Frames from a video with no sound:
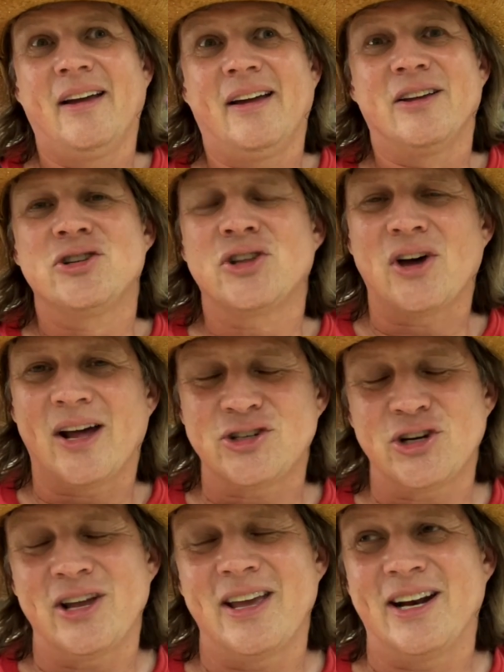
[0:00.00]
She thought
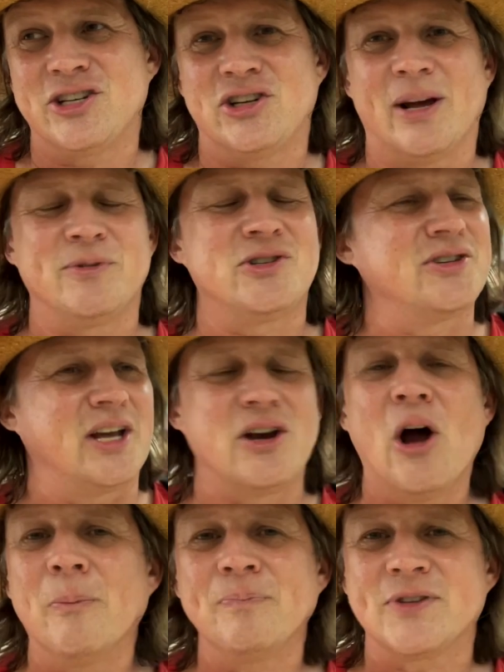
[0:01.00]
she could get it shipped. She's like,
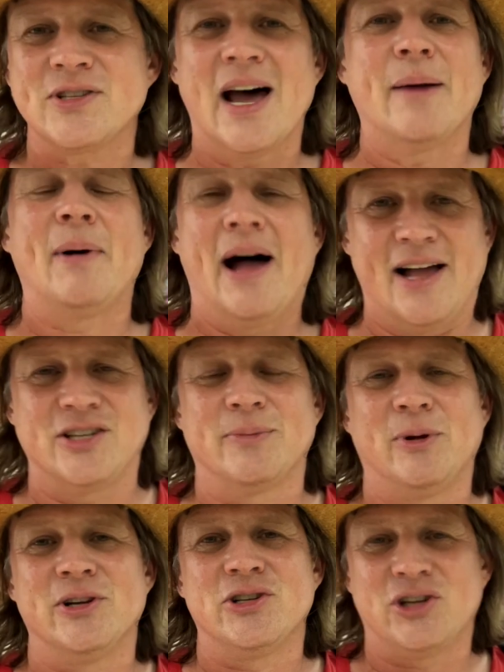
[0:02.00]
no, it's not
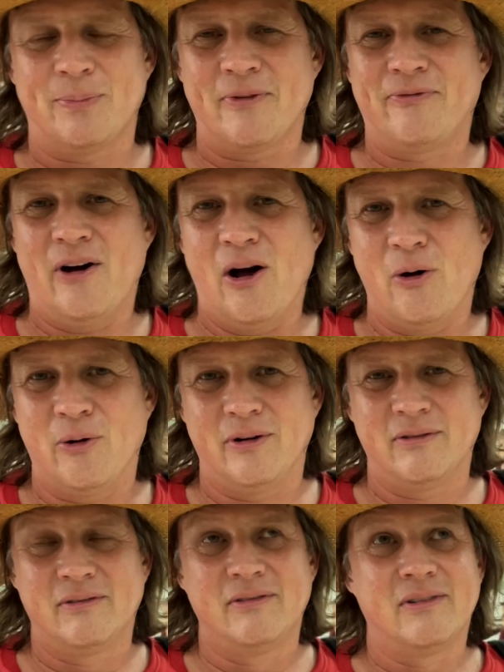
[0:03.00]
possible to ship a
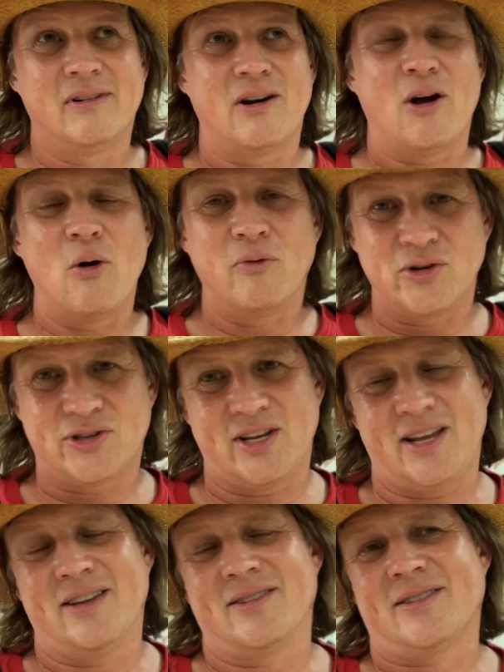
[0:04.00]
phone
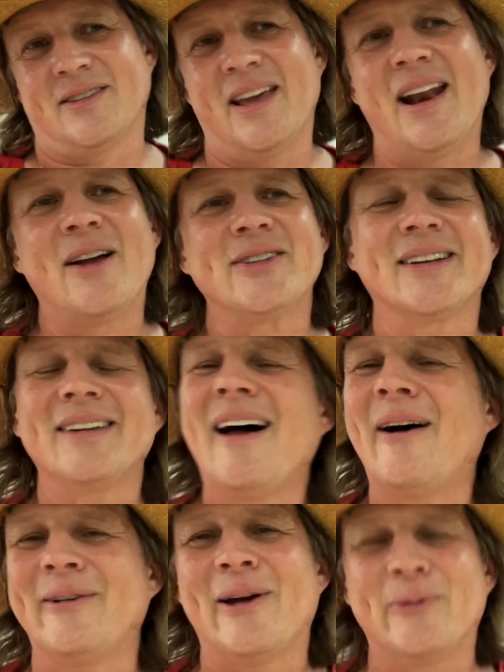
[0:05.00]
overseas. And I was like,
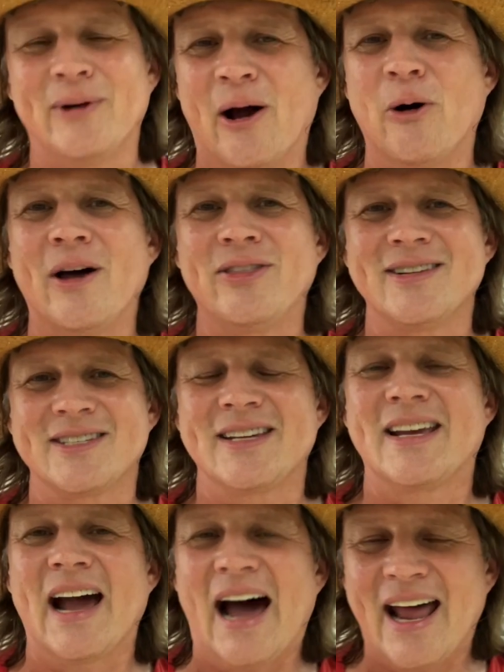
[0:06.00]
no, this
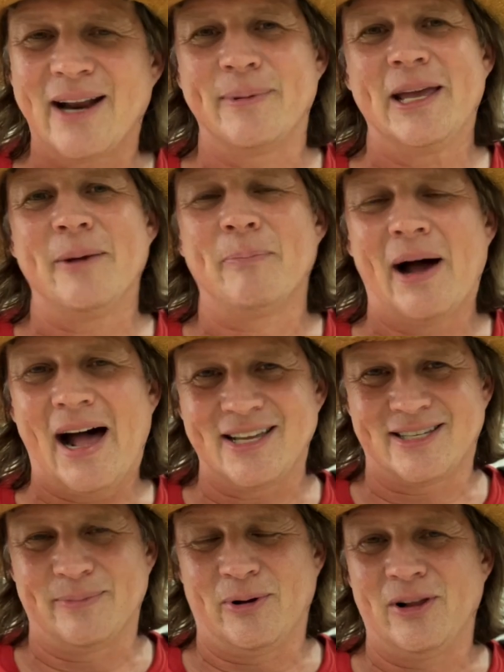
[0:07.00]
gotta be
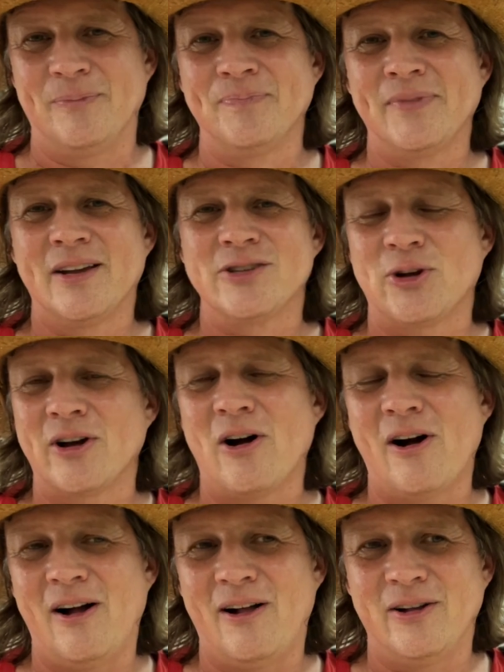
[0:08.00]
possible. So I
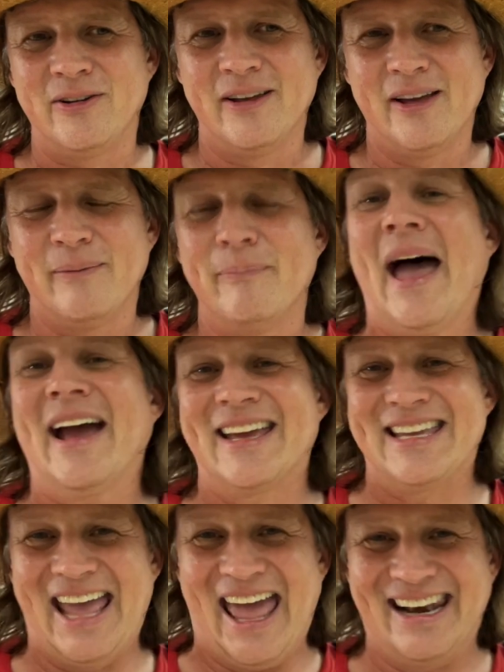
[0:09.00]
called back
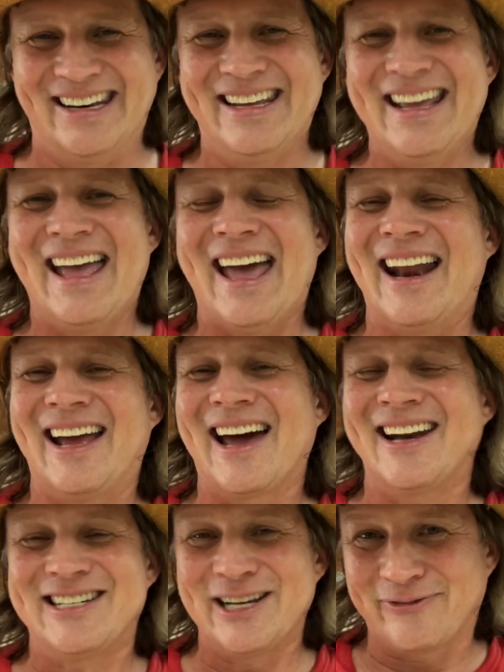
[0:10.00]
again, and I
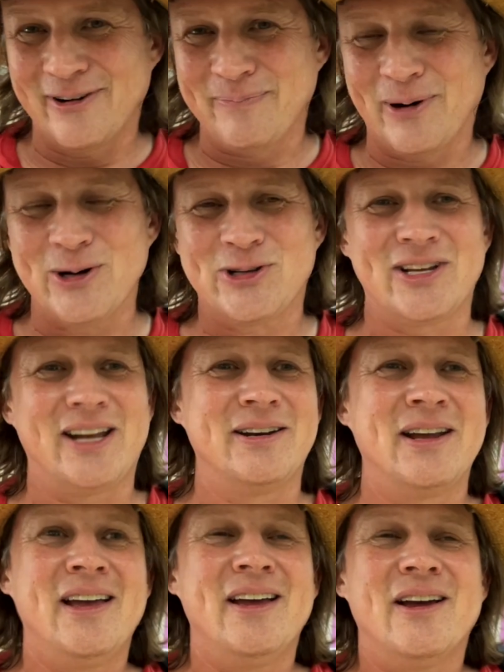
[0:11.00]
got a different
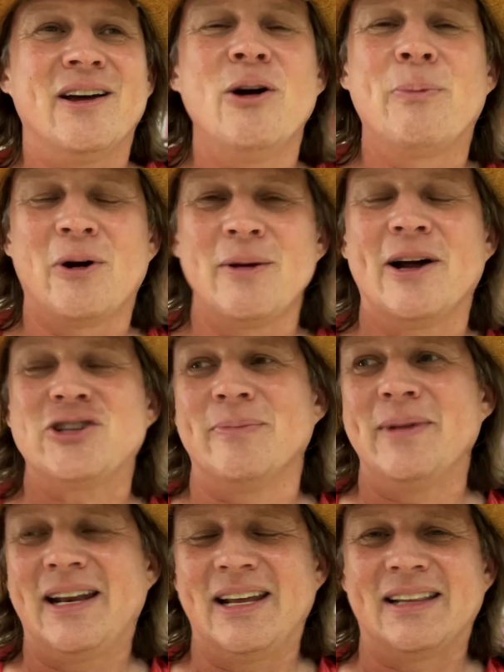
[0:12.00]
person who pretty much
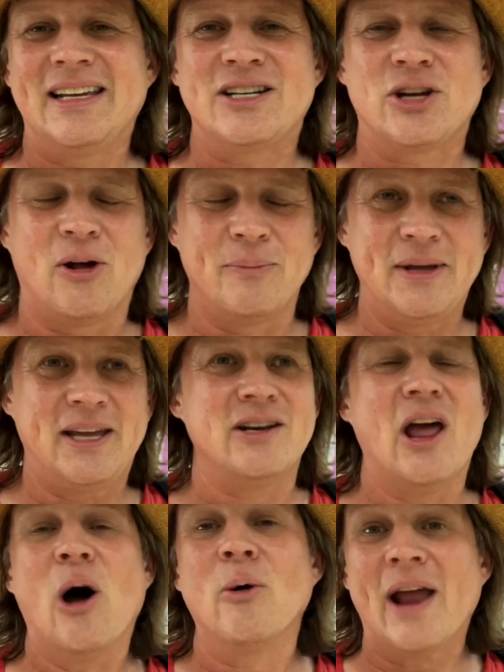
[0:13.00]
immediately told me,
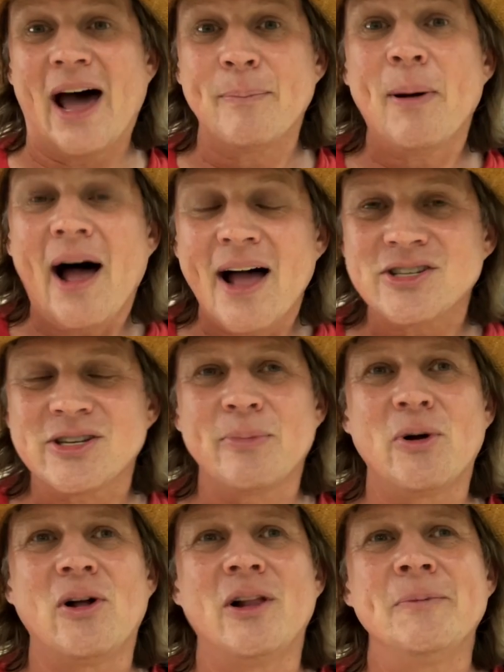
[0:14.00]
no, not
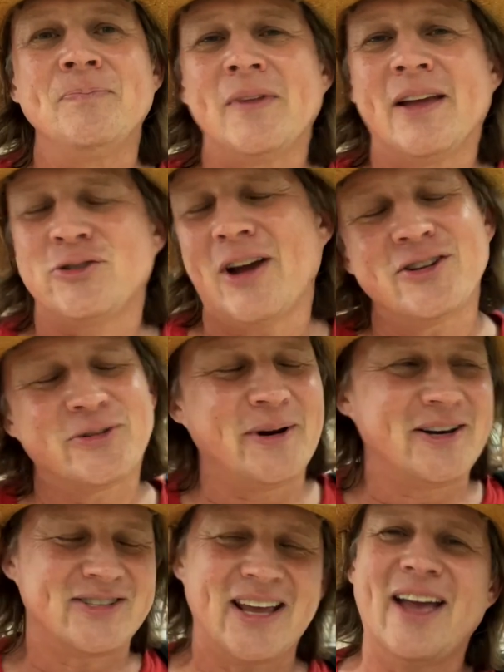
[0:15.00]
possible. Transfer
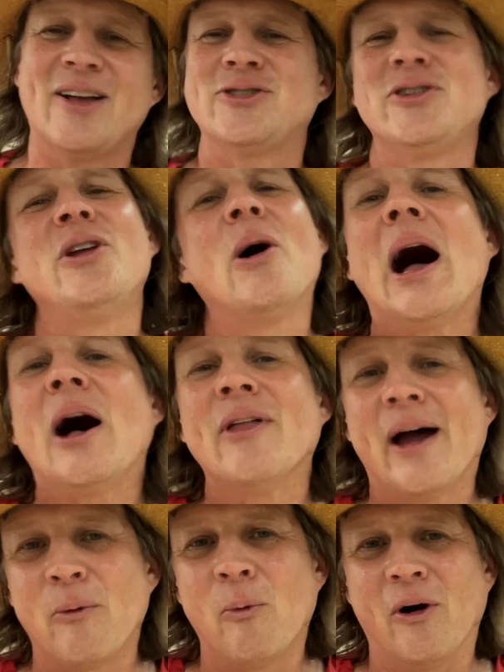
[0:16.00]
me to sales. You know how
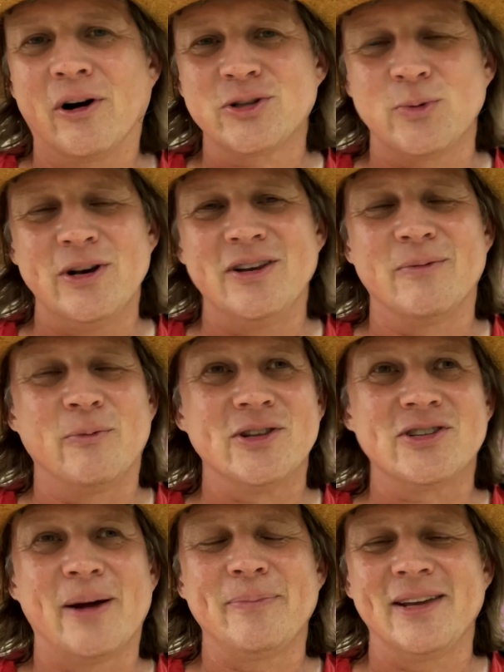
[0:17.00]
that works
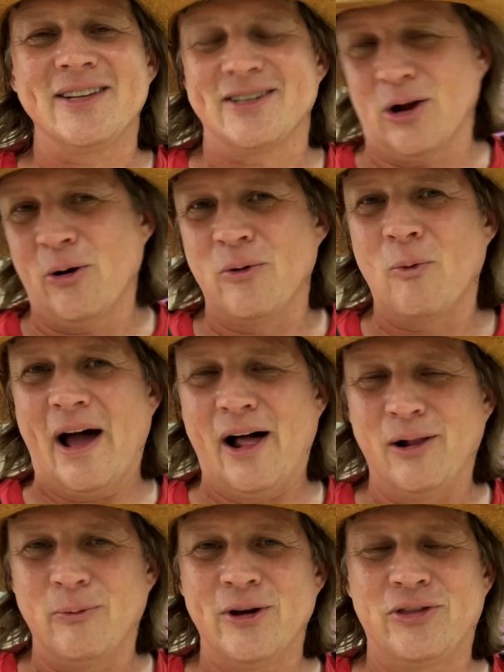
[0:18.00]
when something isn't going
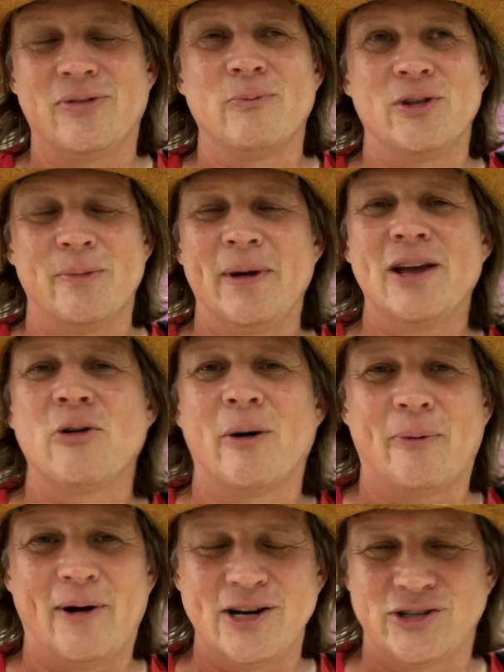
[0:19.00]
well with a big
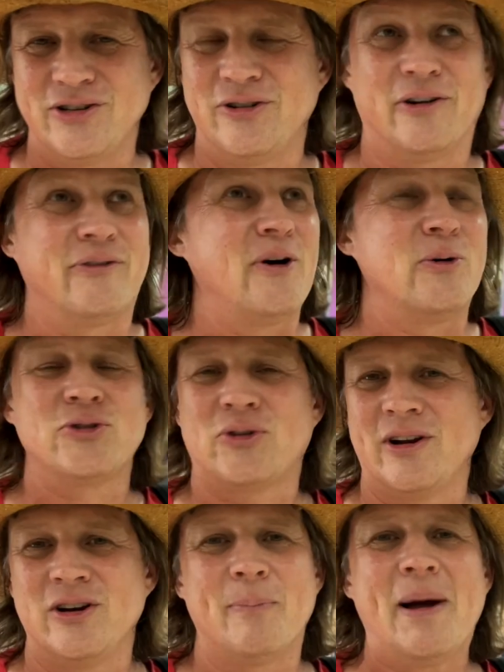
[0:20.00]
corporation. You're in a phone
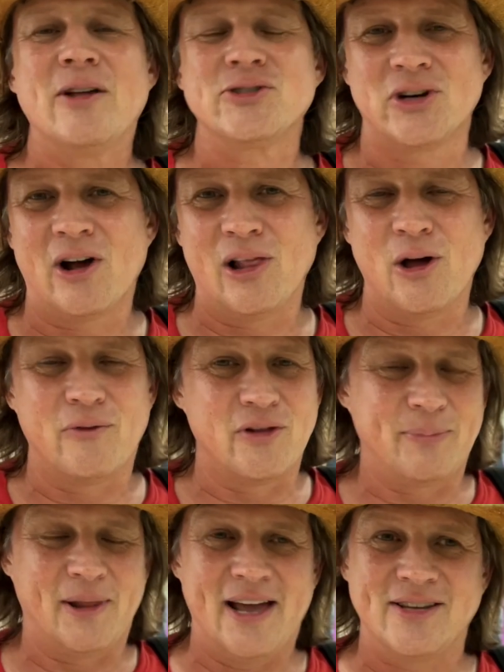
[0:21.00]
tree and you're bouncing all over
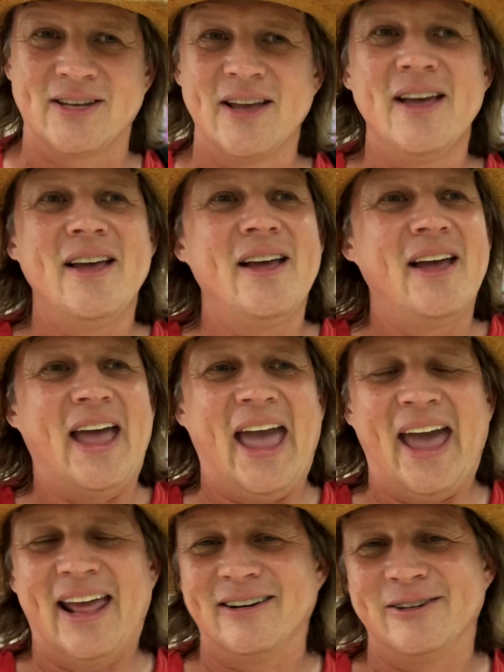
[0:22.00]
the place,
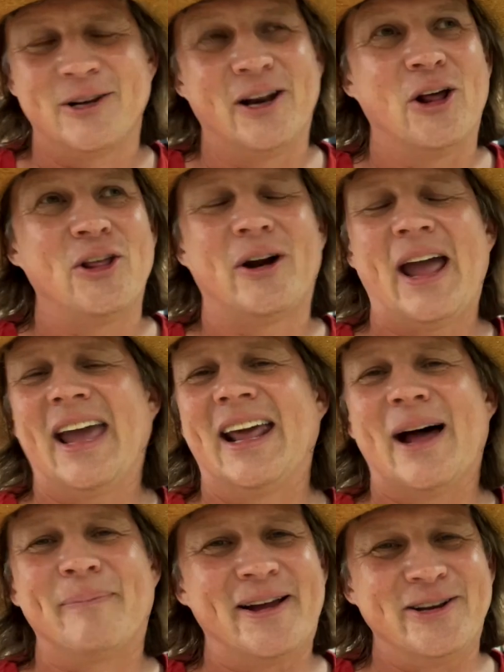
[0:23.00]
and they're
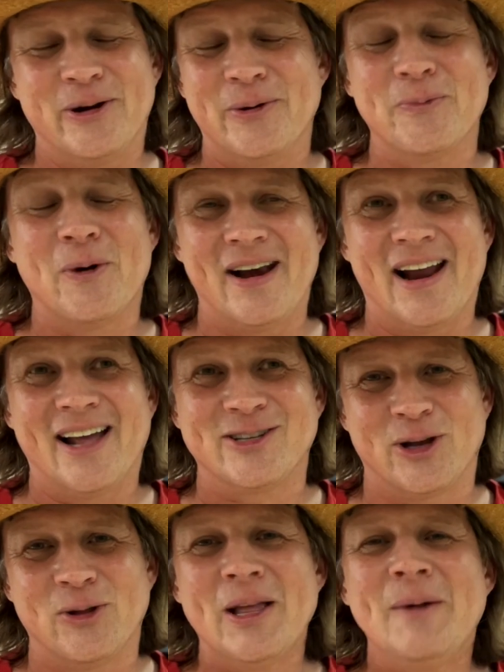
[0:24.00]
hanging up on you and whatnot.
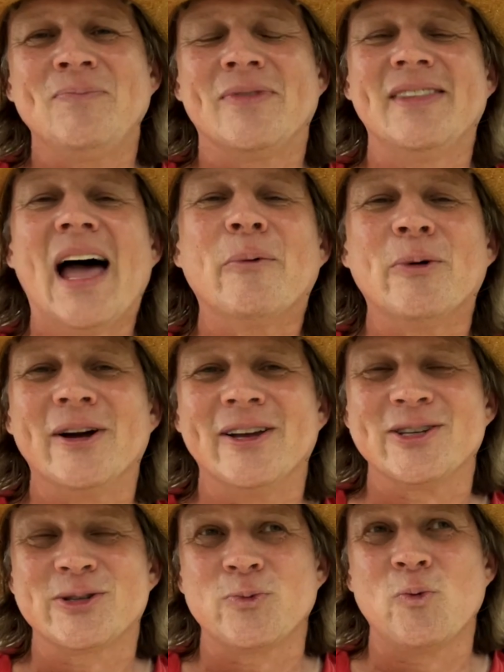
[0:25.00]
So that
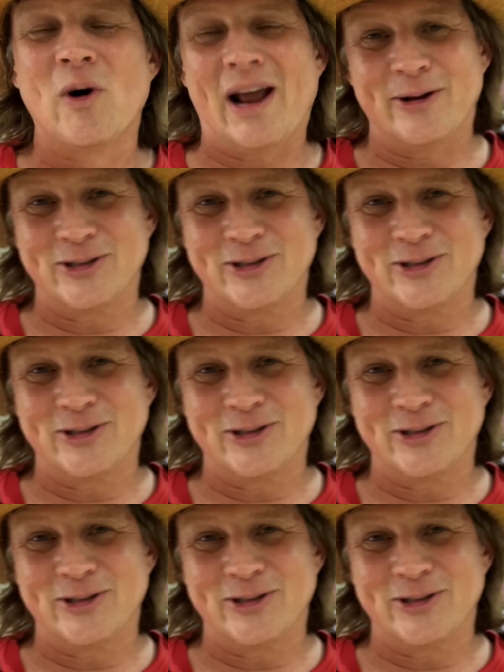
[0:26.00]
was what I was